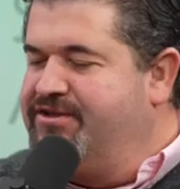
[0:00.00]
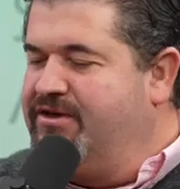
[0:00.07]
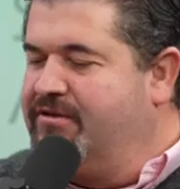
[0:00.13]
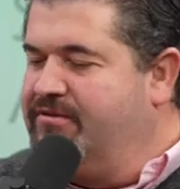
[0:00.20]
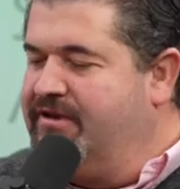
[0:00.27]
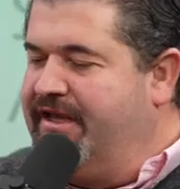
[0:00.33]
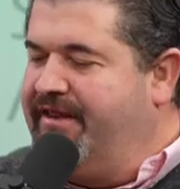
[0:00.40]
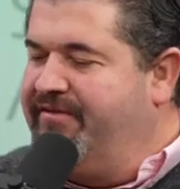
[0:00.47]

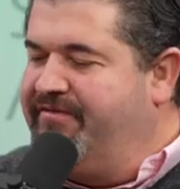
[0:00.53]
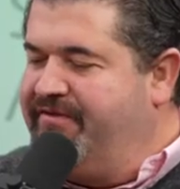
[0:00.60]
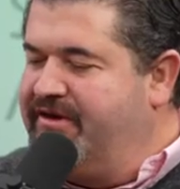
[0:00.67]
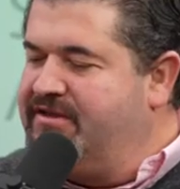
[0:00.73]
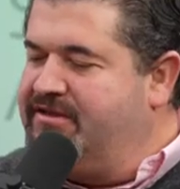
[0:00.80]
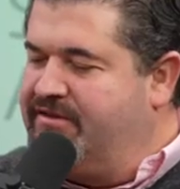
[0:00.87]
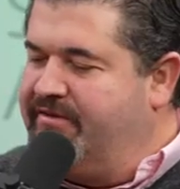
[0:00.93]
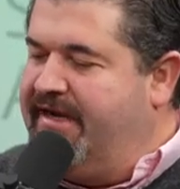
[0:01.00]
So, in the
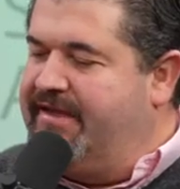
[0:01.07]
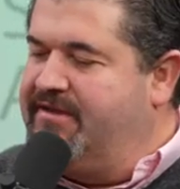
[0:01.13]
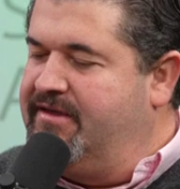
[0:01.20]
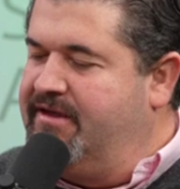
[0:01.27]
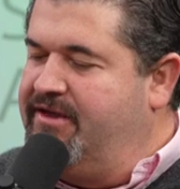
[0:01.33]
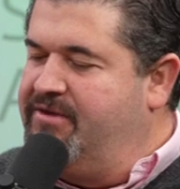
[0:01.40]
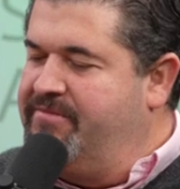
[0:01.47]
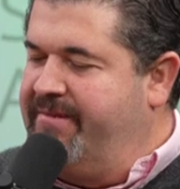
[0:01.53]
first thread,
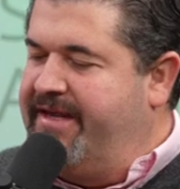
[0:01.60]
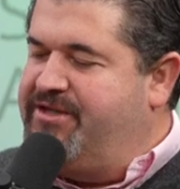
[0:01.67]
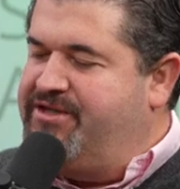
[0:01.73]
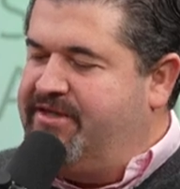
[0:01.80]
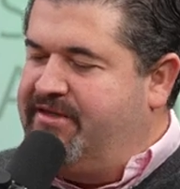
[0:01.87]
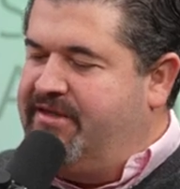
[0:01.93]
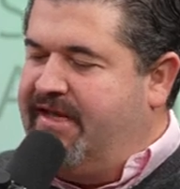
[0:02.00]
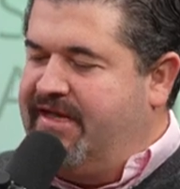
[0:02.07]
you
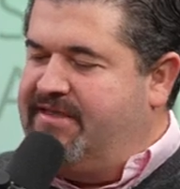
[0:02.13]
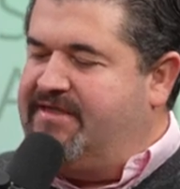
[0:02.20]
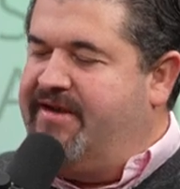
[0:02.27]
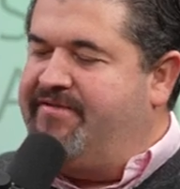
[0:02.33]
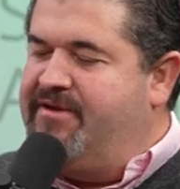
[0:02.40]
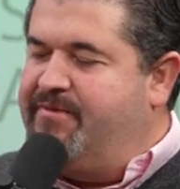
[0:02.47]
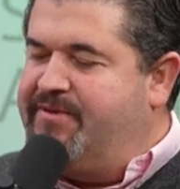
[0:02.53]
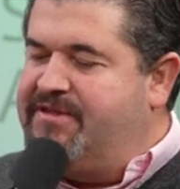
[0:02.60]
mentioned that
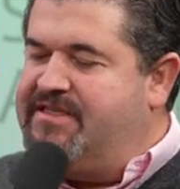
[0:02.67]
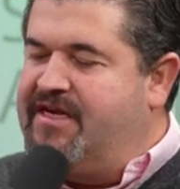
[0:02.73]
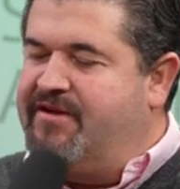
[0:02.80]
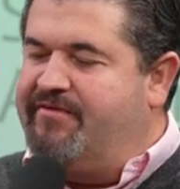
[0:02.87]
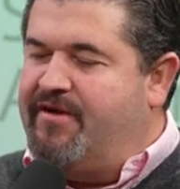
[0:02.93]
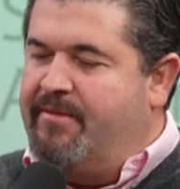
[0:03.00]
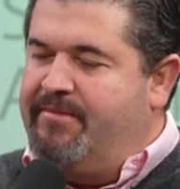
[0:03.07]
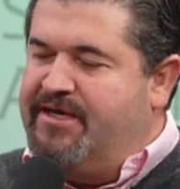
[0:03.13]
70%
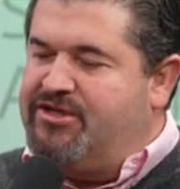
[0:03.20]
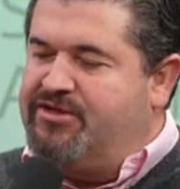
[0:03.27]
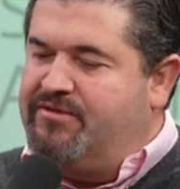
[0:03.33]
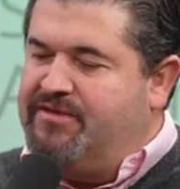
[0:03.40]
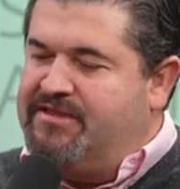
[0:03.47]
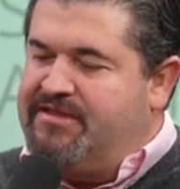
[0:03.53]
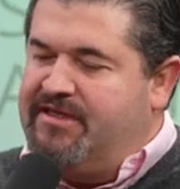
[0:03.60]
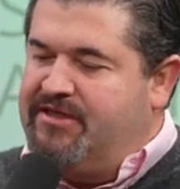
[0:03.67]
of our
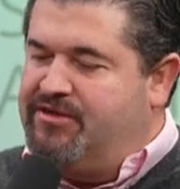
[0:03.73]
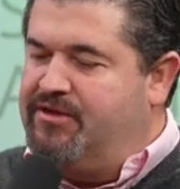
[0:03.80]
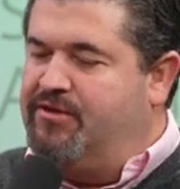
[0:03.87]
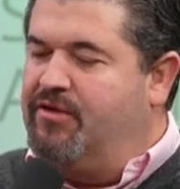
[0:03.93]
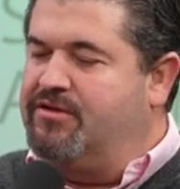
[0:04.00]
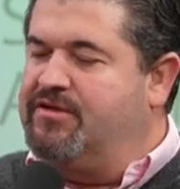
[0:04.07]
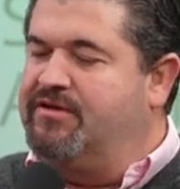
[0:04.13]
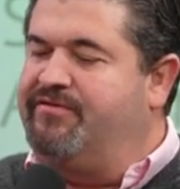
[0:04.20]
missionaries need to
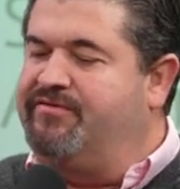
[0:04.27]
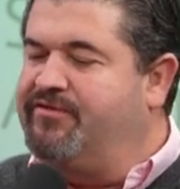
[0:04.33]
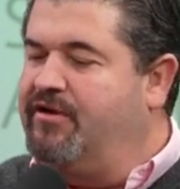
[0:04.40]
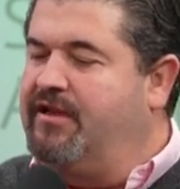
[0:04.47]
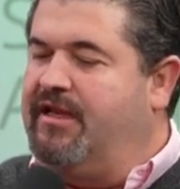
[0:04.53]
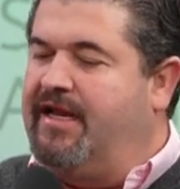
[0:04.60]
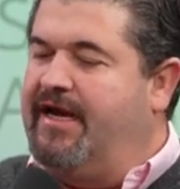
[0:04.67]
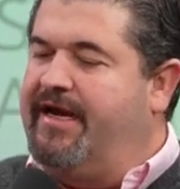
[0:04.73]
go to the
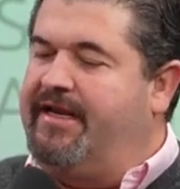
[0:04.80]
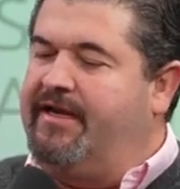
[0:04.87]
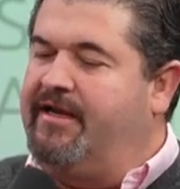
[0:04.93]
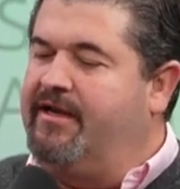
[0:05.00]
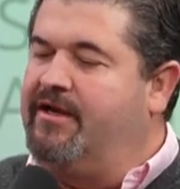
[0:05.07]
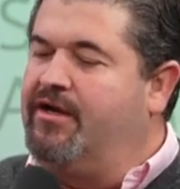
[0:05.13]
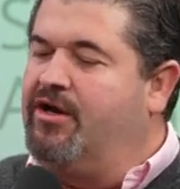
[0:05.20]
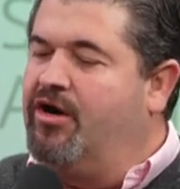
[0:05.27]
front line
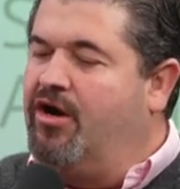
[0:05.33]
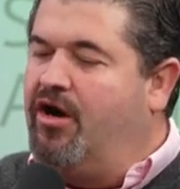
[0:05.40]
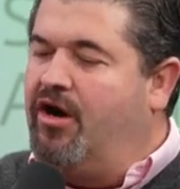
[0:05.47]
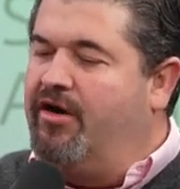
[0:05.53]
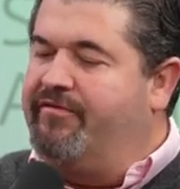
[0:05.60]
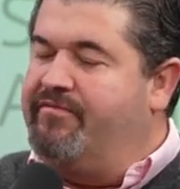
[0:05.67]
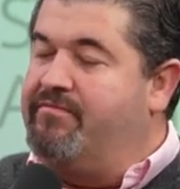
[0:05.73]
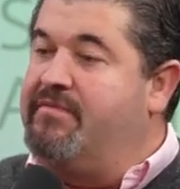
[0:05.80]

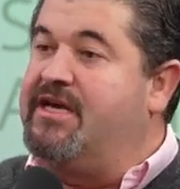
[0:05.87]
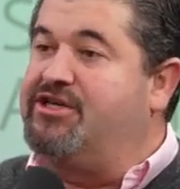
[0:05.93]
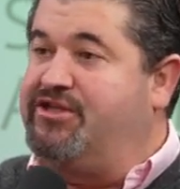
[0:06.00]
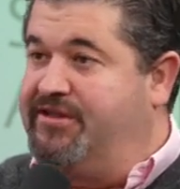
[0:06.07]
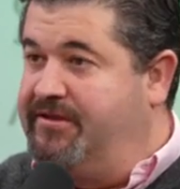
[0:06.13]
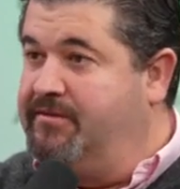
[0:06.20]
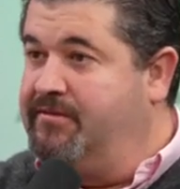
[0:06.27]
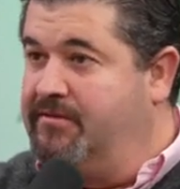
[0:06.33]
of
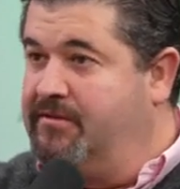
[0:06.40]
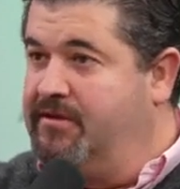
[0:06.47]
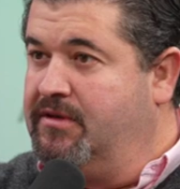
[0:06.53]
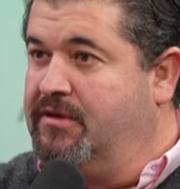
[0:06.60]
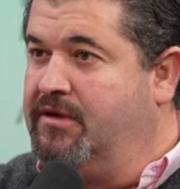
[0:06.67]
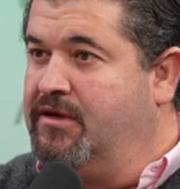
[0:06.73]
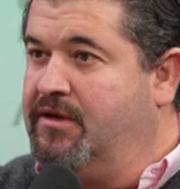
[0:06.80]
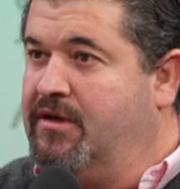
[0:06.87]
mission.
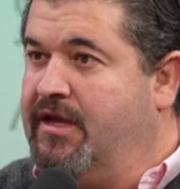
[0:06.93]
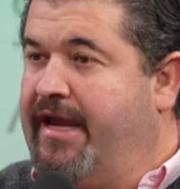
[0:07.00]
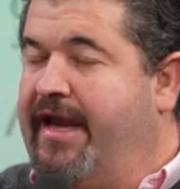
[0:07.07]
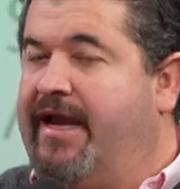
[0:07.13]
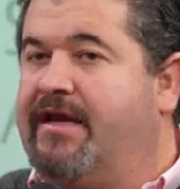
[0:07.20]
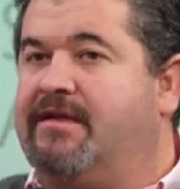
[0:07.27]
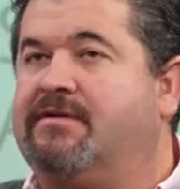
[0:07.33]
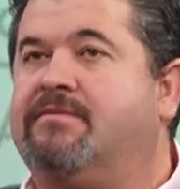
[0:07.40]

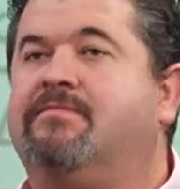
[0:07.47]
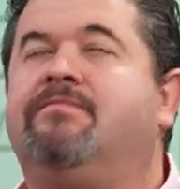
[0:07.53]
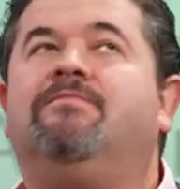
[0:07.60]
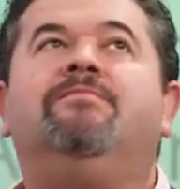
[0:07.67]
And